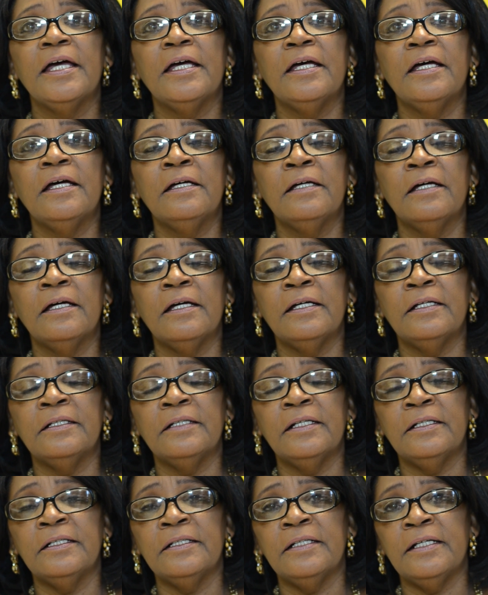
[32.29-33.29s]

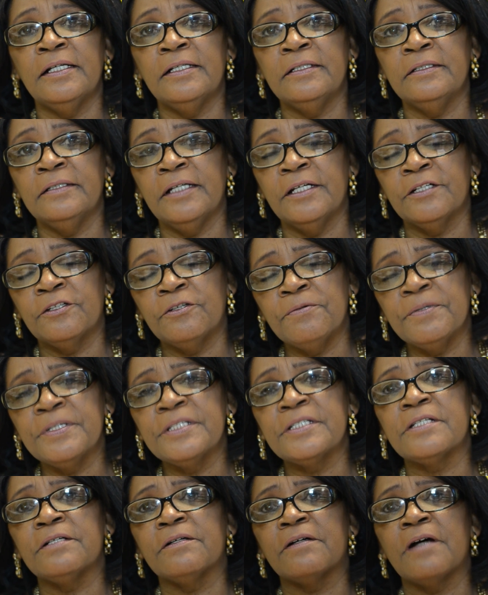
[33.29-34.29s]

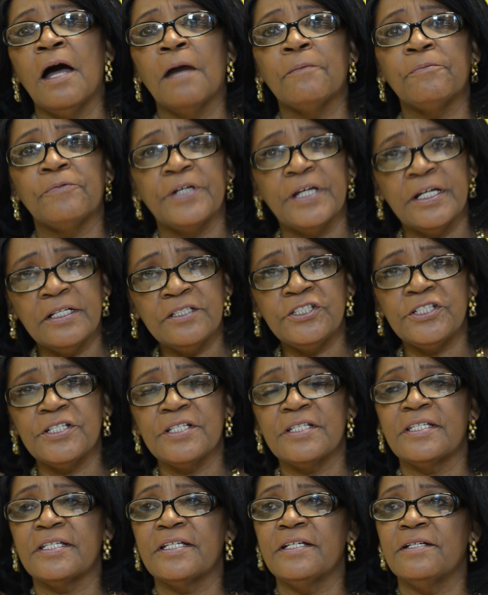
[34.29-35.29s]
increase their
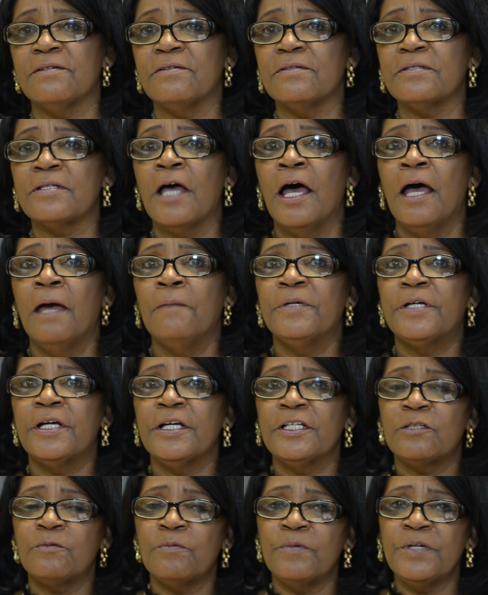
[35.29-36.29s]
comprehension skills,
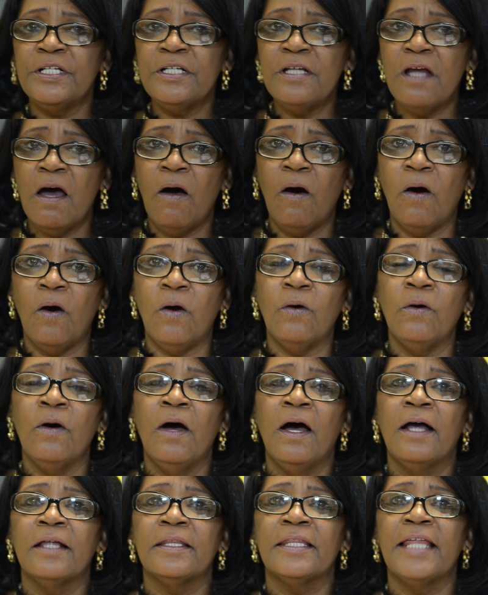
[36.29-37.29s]
because we know
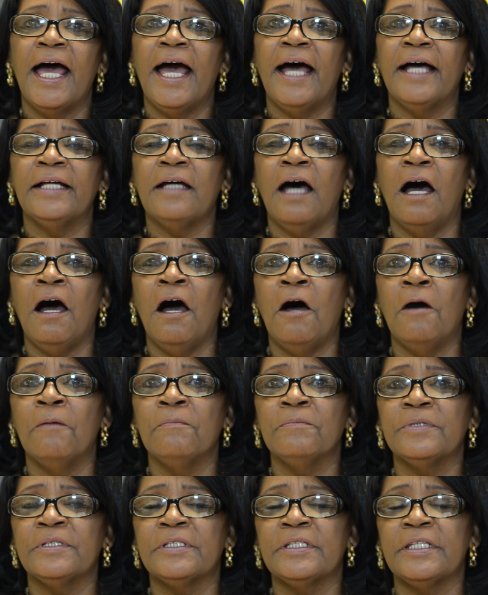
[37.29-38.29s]
that
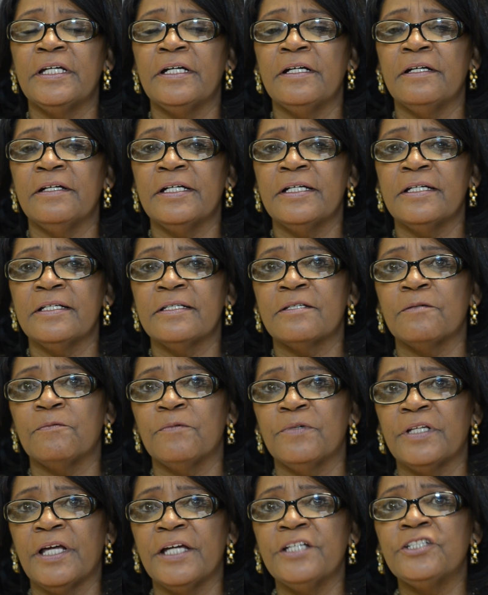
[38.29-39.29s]
there is a
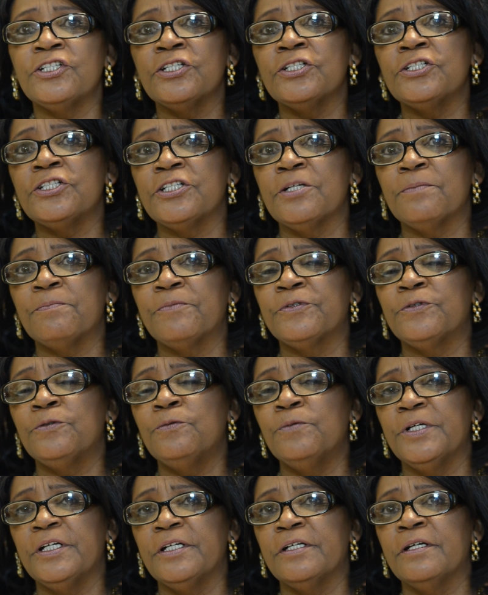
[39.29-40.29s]
relationship
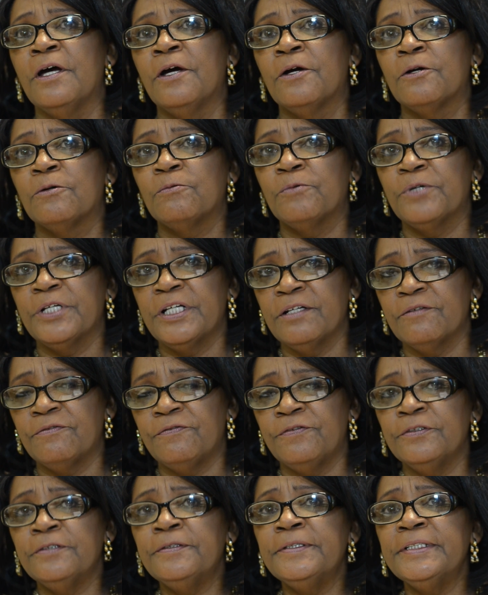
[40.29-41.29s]
between reading
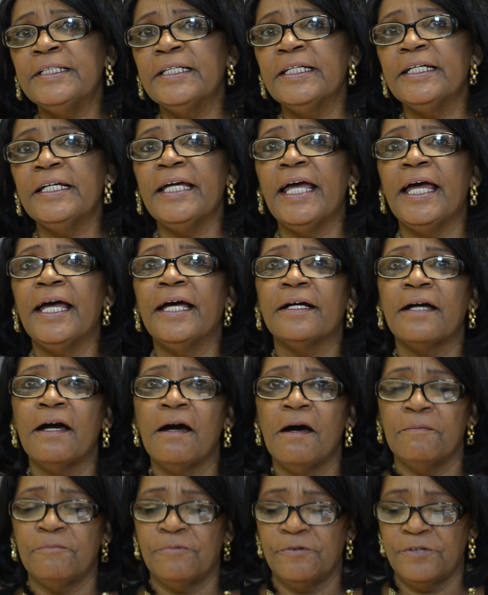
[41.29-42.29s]
fluently and
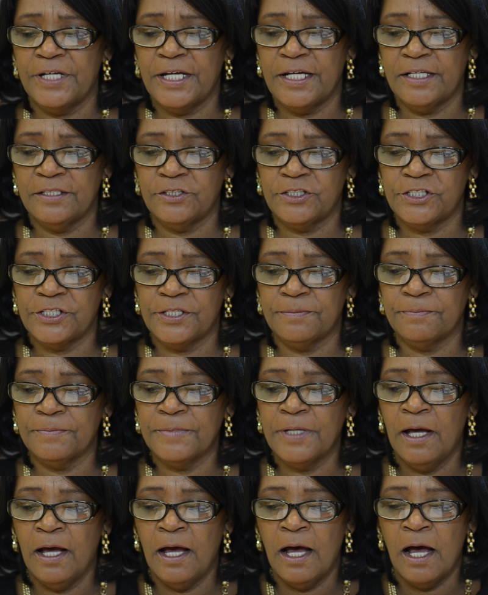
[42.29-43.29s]

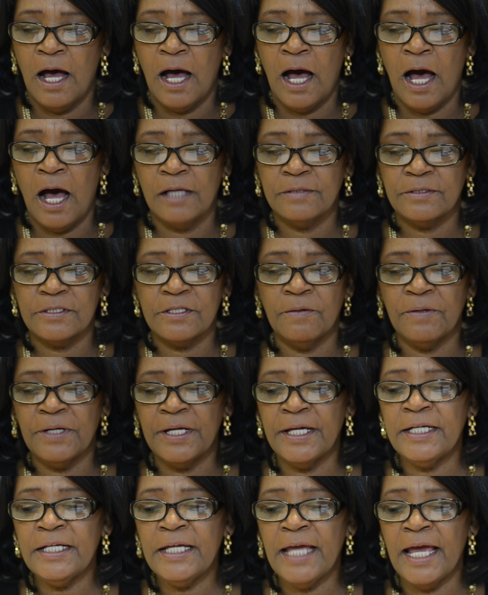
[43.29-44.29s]
comprehension. So
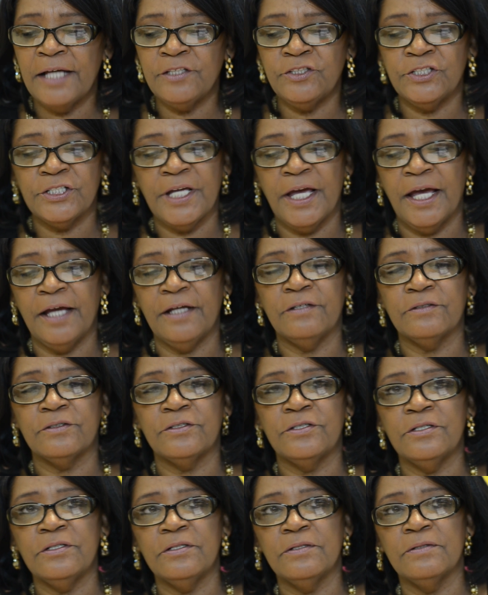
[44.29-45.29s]
any educator
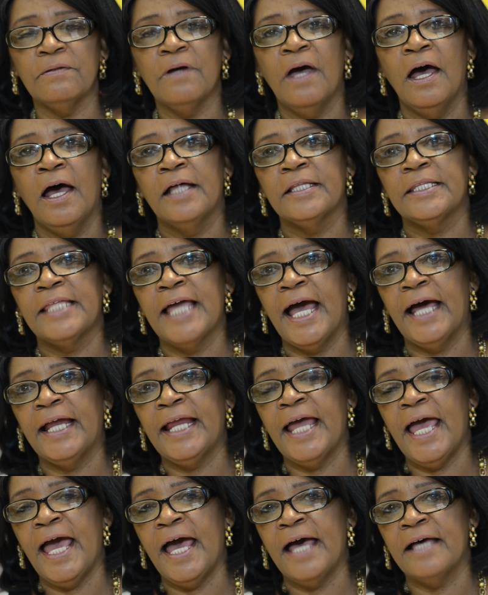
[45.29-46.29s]
too
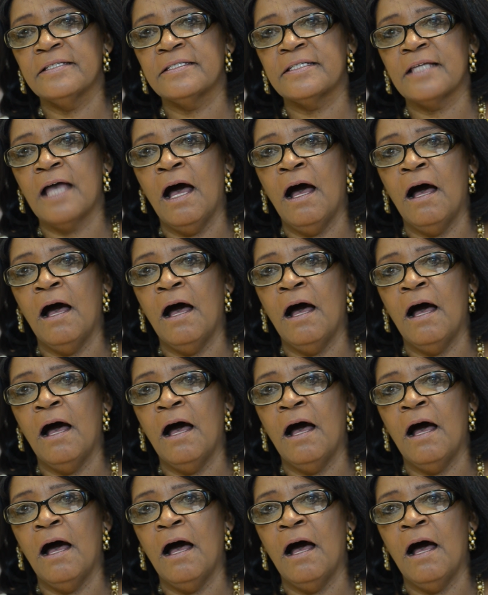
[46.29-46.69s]
that has,